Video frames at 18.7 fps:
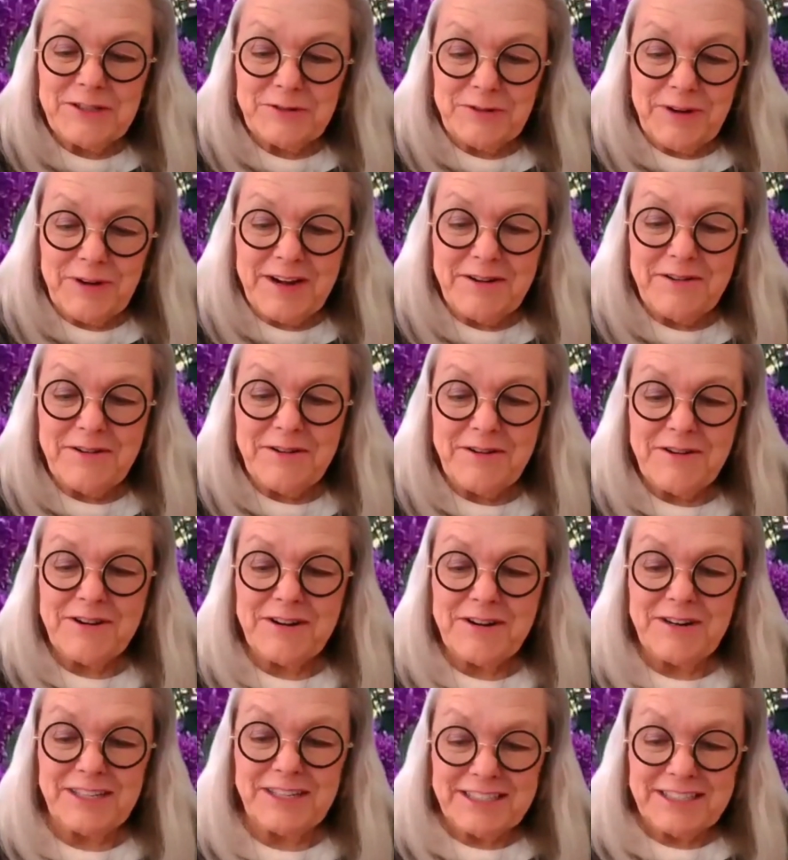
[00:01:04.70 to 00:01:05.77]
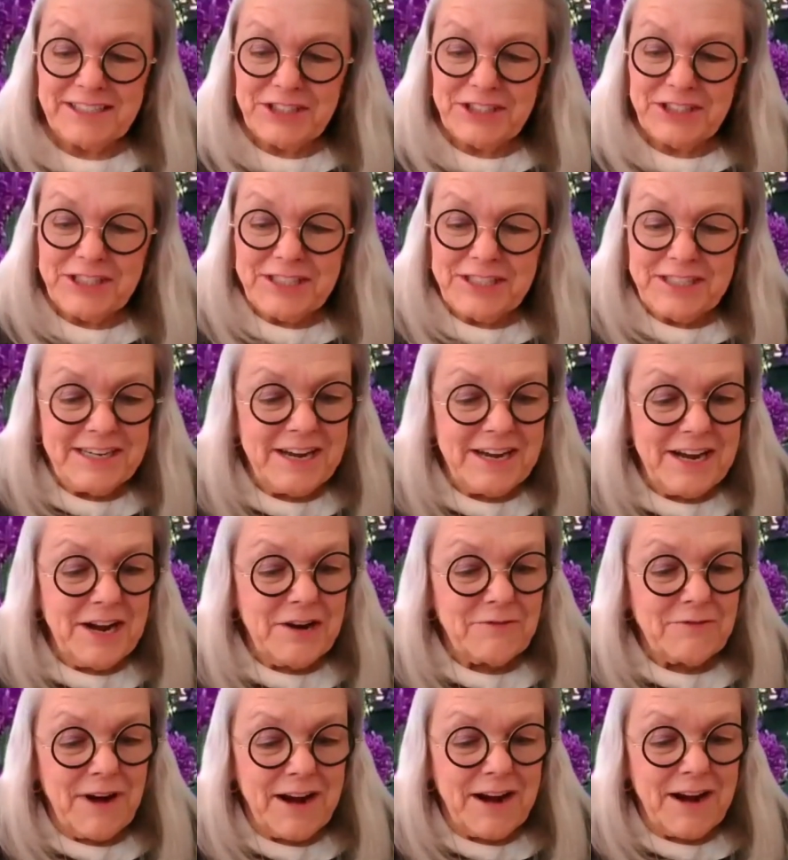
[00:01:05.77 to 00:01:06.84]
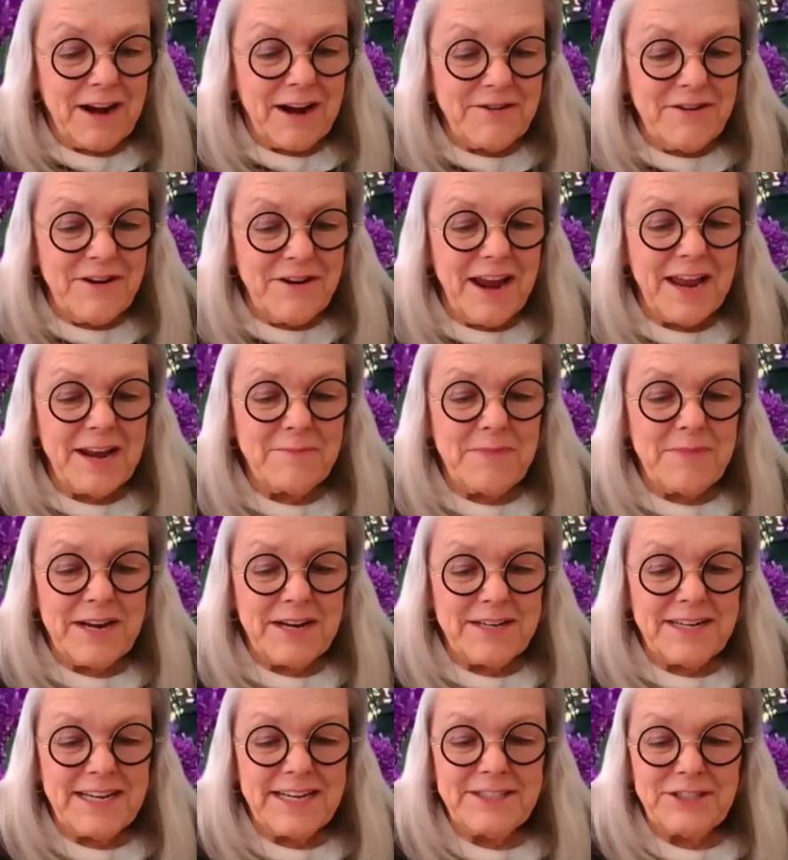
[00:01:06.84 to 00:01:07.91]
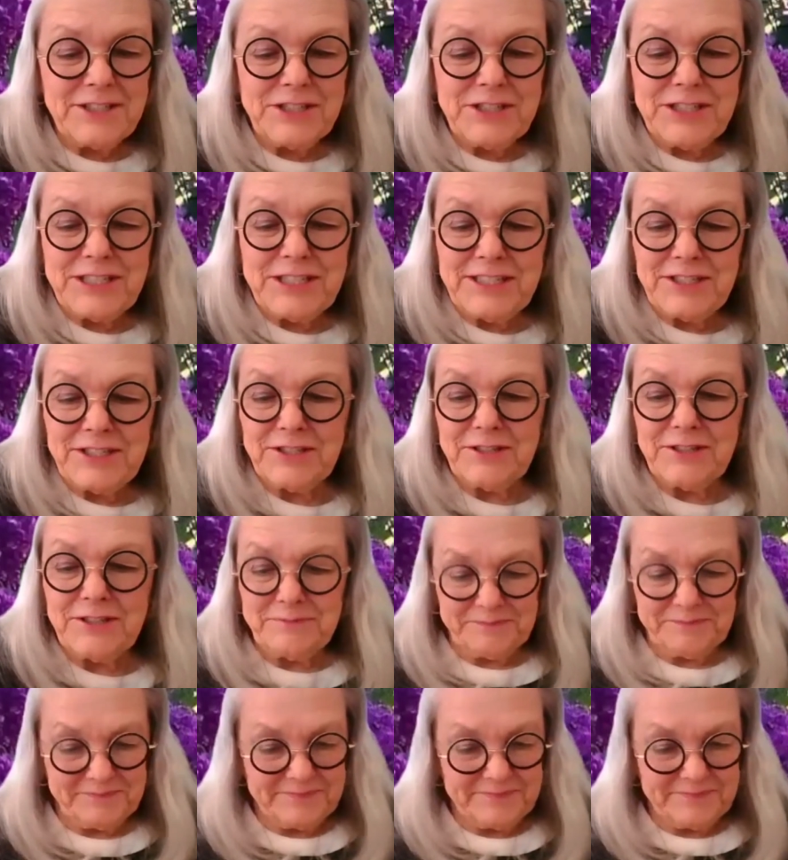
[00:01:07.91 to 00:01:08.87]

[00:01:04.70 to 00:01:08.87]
trainer, clinician, writer, and meditation teacher.